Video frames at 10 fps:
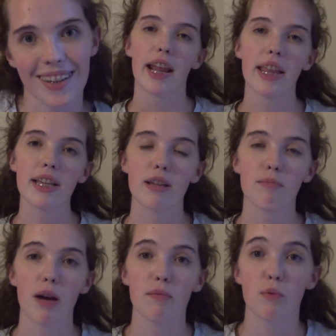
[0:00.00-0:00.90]
And I think
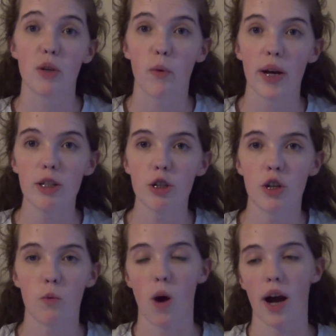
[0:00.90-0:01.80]
sometimes we
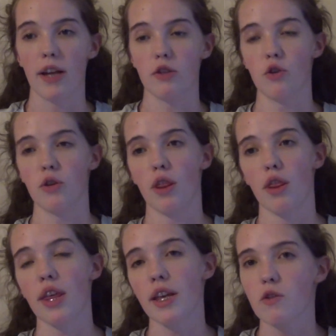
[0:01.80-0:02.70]
question why certain
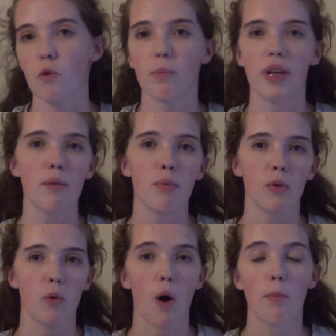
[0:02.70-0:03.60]
things or
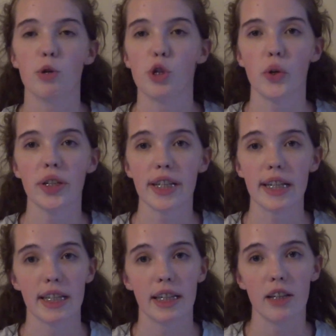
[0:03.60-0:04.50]
people or
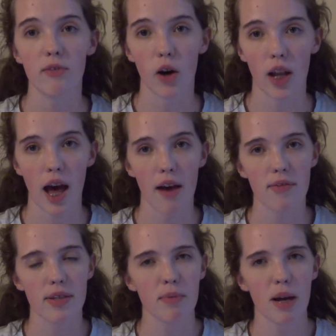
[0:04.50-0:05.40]
opportunities leave our
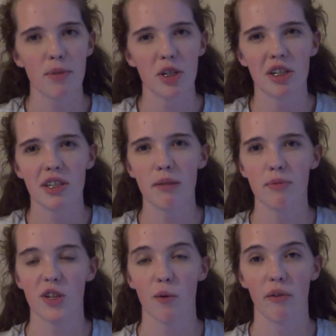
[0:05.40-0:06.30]
lives. Sometimes it just
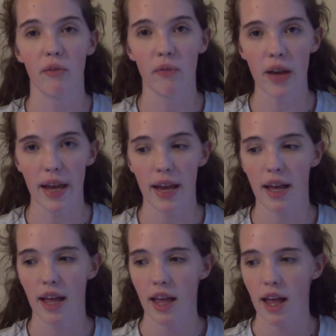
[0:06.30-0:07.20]
seems so
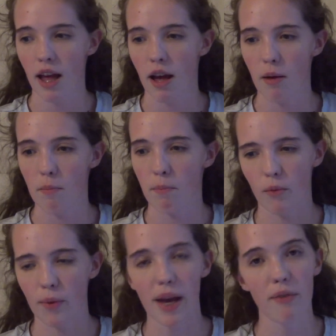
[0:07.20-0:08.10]
unfair.
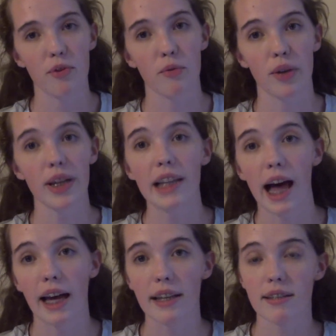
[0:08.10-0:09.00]
We have to
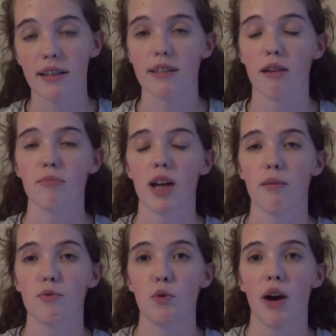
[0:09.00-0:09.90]
realize that
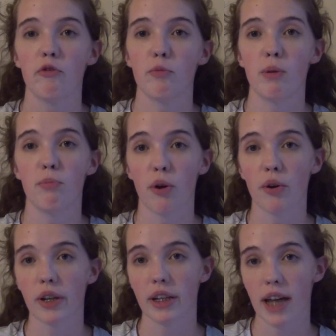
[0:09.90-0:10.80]
sometimes you have to be
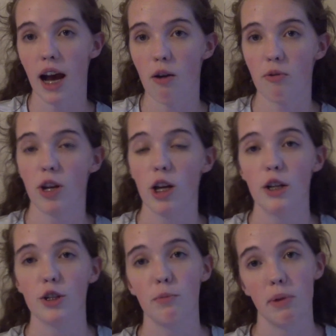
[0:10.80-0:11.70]
broken down
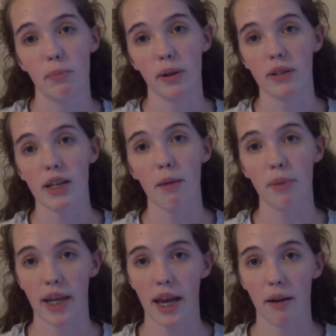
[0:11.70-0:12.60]
to be built up
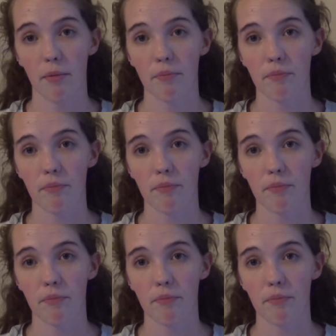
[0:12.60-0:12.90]
again.